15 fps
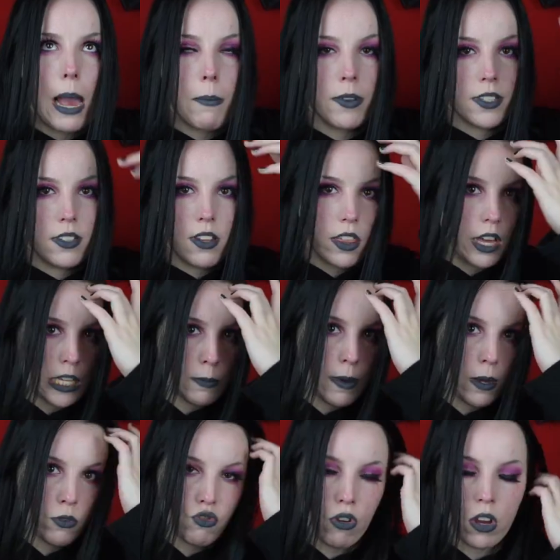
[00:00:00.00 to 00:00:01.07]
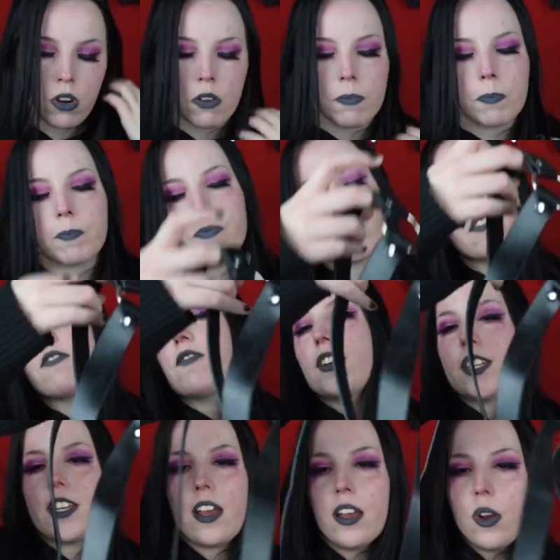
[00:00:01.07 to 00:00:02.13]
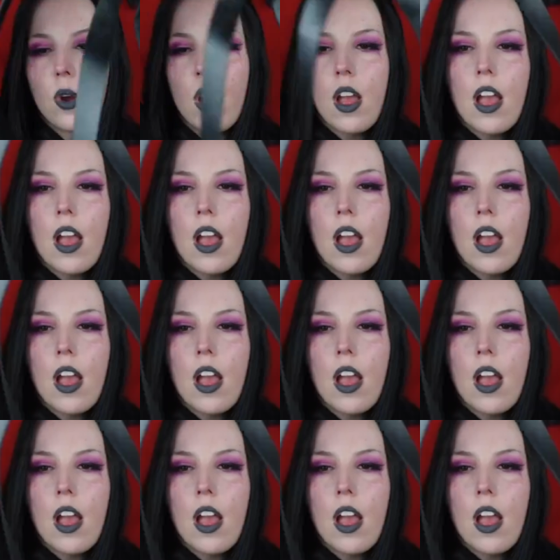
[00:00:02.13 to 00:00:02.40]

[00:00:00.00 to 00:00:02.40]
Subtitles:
Amazon £30 try-on video.